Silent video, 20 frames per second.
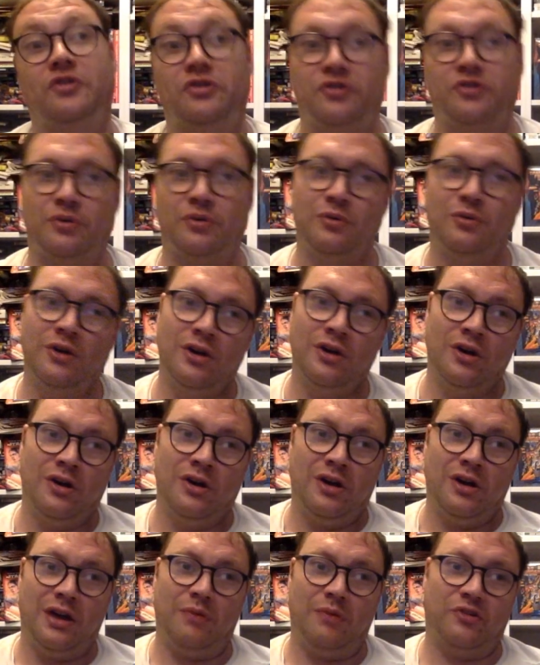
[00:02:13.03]
So
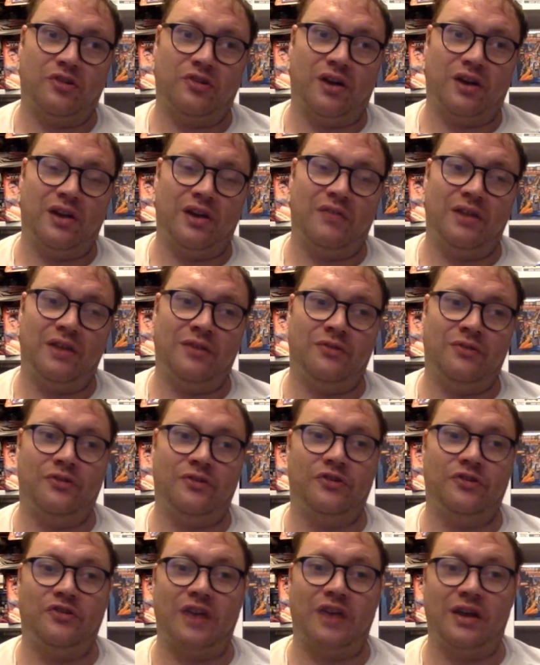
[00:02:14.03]
he was kind of
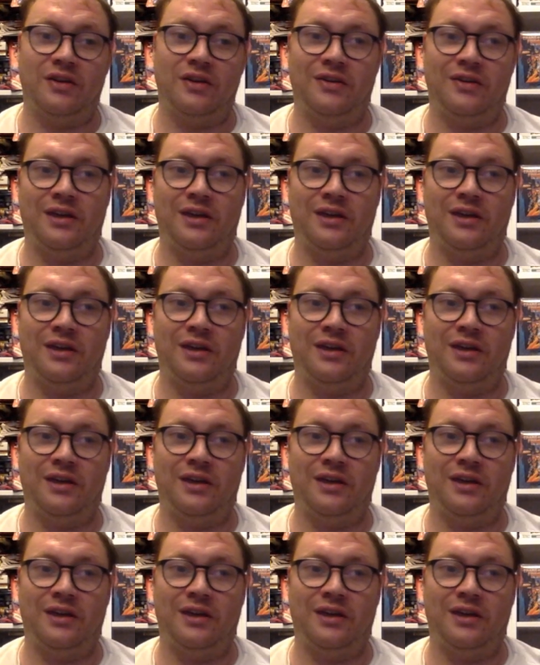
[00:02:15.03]
second